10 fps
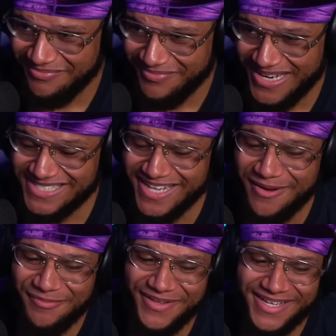That's that
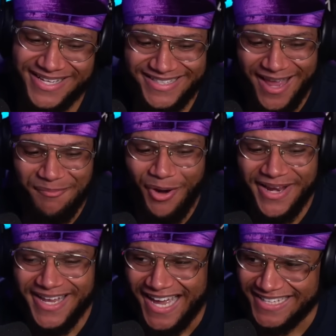boy
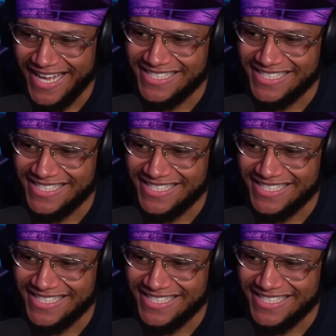that got that